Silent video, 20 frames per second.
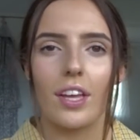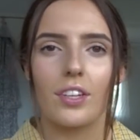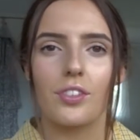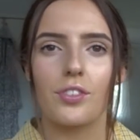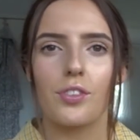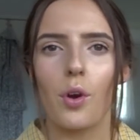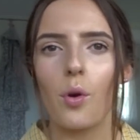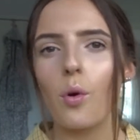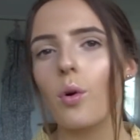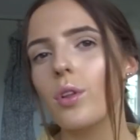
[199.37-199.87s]
And
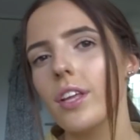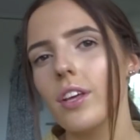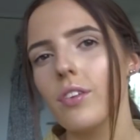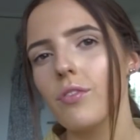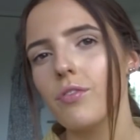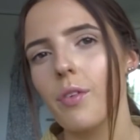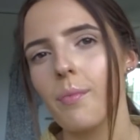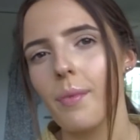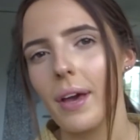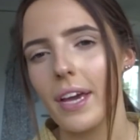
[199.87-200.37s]
so all the
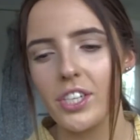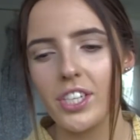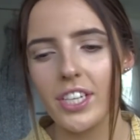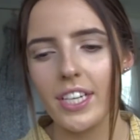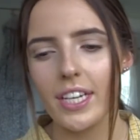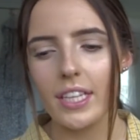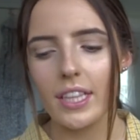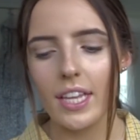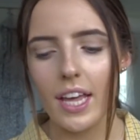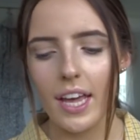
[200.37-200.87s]

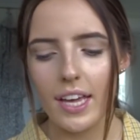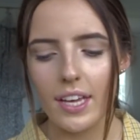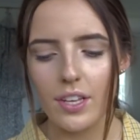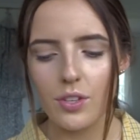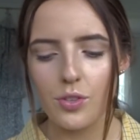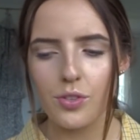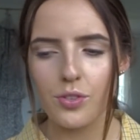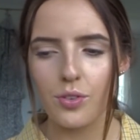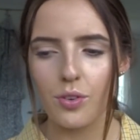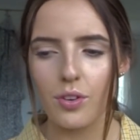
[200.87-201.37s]
information in there
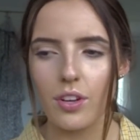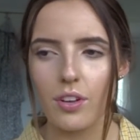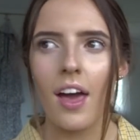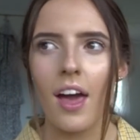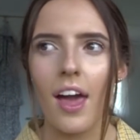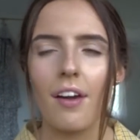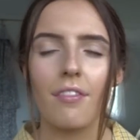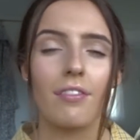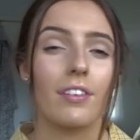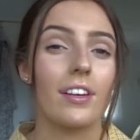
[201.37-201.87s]
is sort of
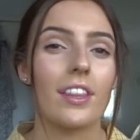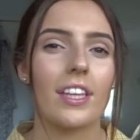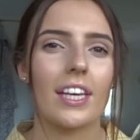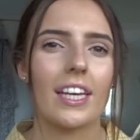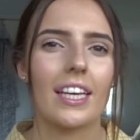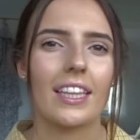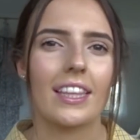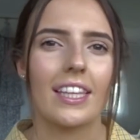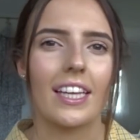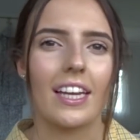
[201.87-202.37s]

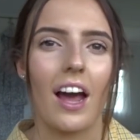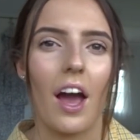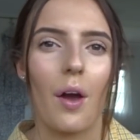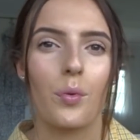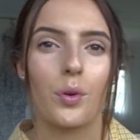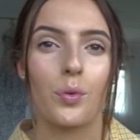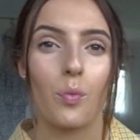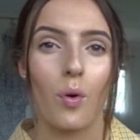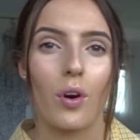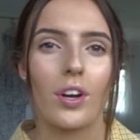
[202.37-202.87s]
everything that I
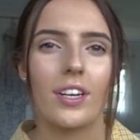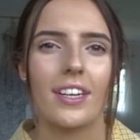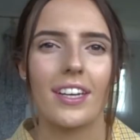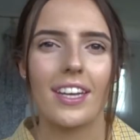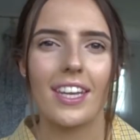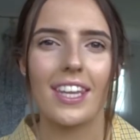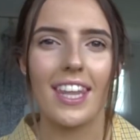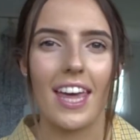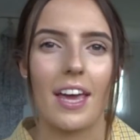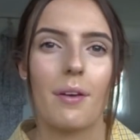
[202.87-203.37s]
would
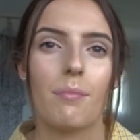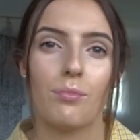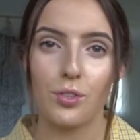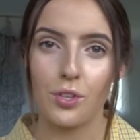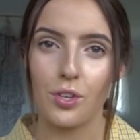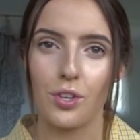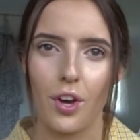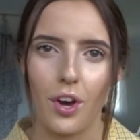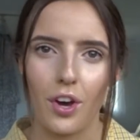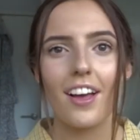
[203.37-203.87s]
want them
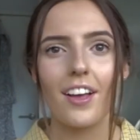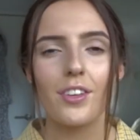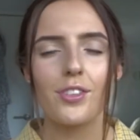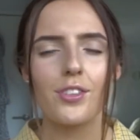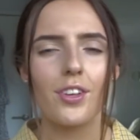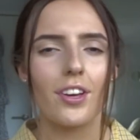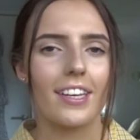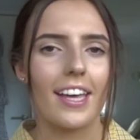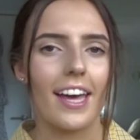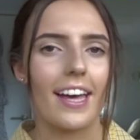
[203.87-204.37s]
to know.
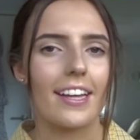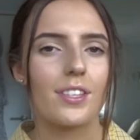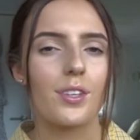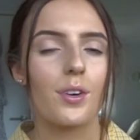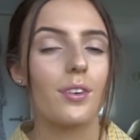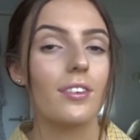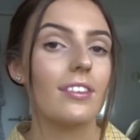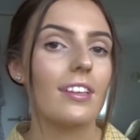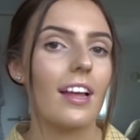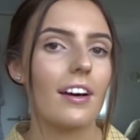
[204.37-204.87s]
So yeah, it's
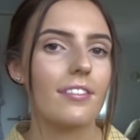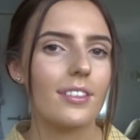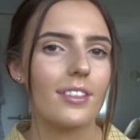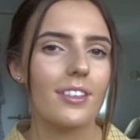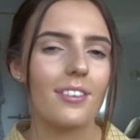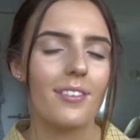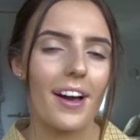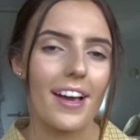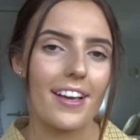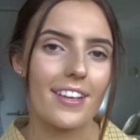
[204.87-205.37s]
called Love
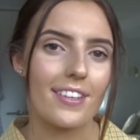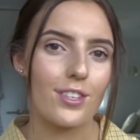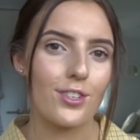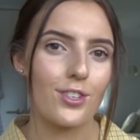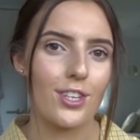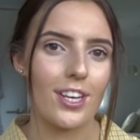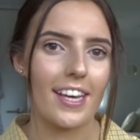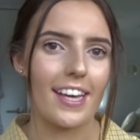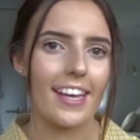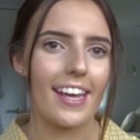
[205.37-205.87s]
Always
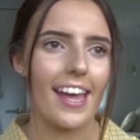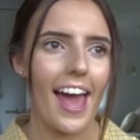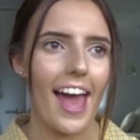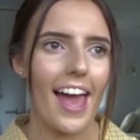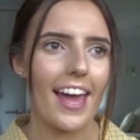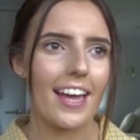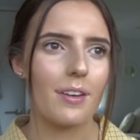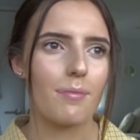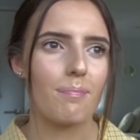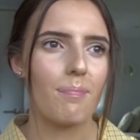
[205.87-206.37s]
G,
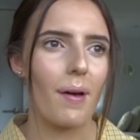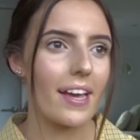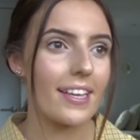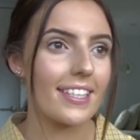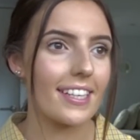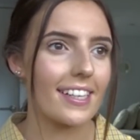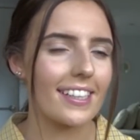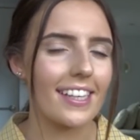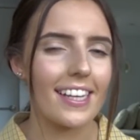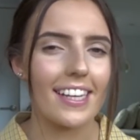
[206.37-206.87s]
and
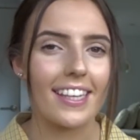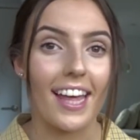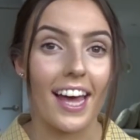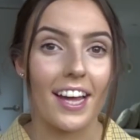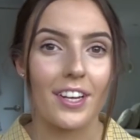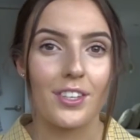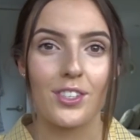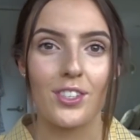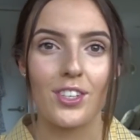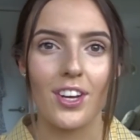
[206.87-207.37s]
basically
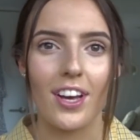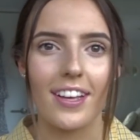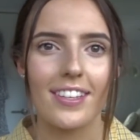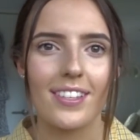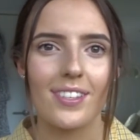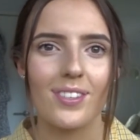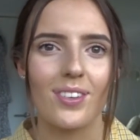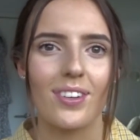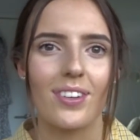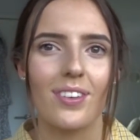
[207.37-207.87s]
that
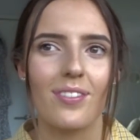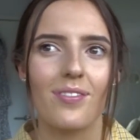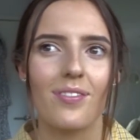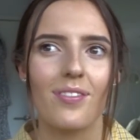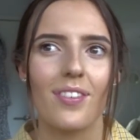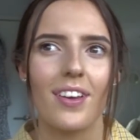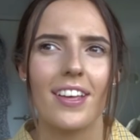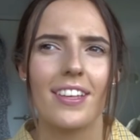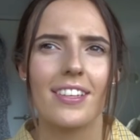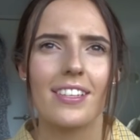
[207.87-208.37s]
just sort of
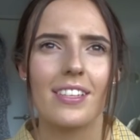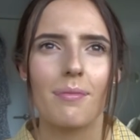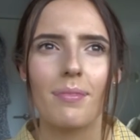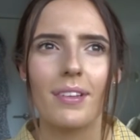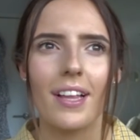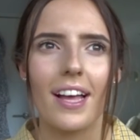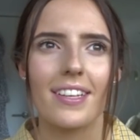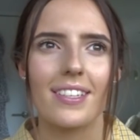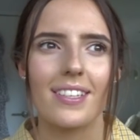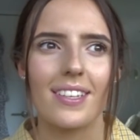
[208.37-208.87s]

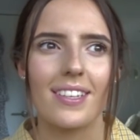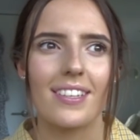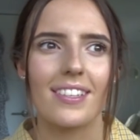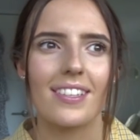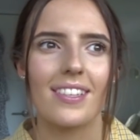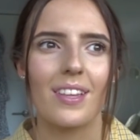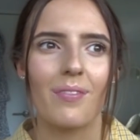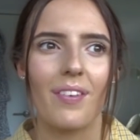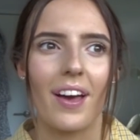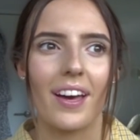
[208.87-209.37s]
symbolizes
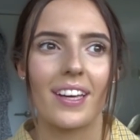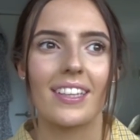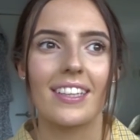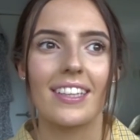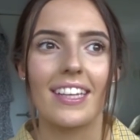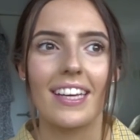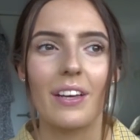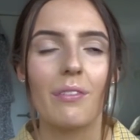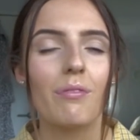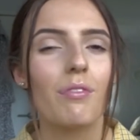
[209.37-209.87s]
the fact that
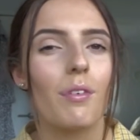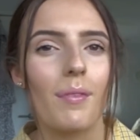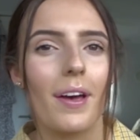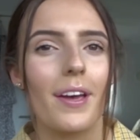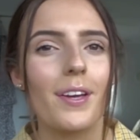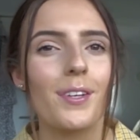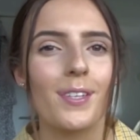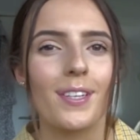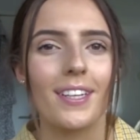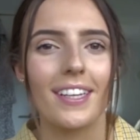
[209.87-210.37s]
the
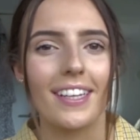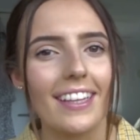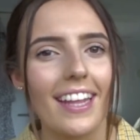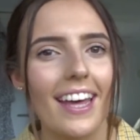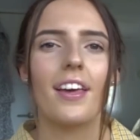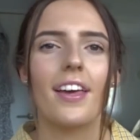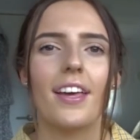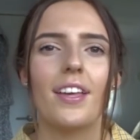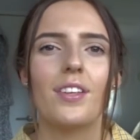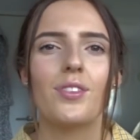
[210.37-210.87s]
information in
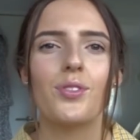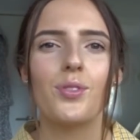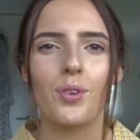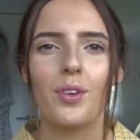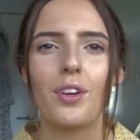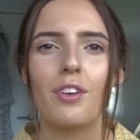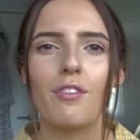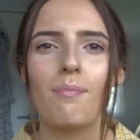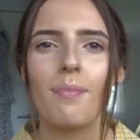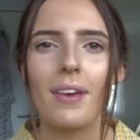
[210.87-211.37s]
there is
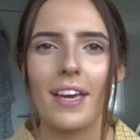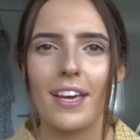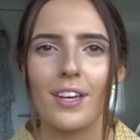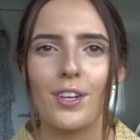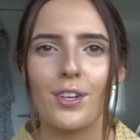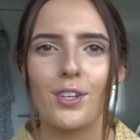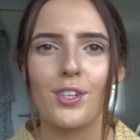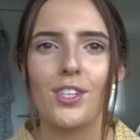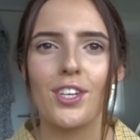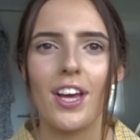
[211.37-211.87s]
sort of
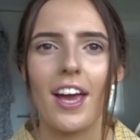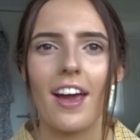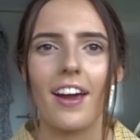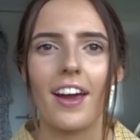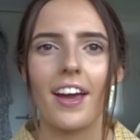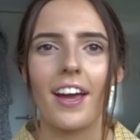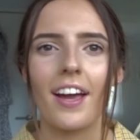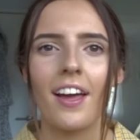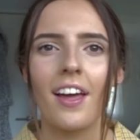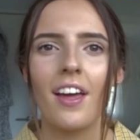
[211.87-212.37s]
me
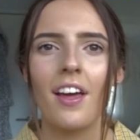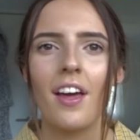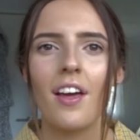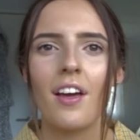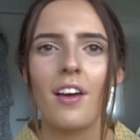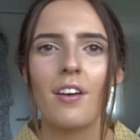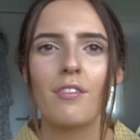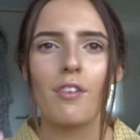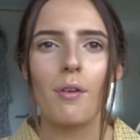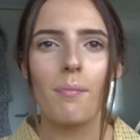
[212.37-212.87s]
sharing
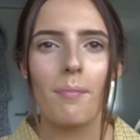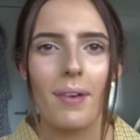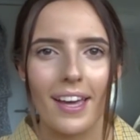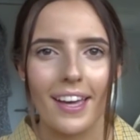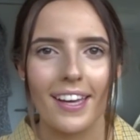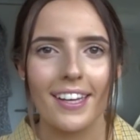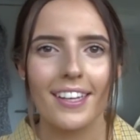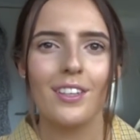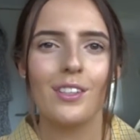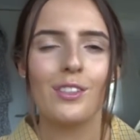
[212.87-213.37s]
from
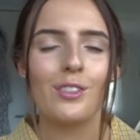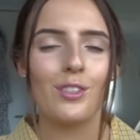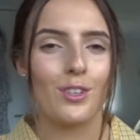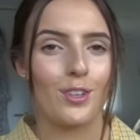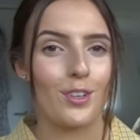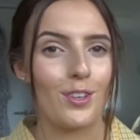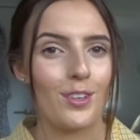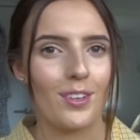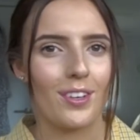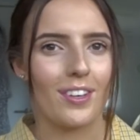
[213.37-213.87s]
me
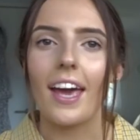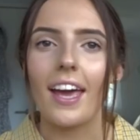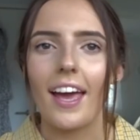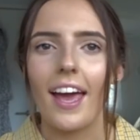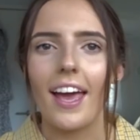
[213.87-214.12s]
to you.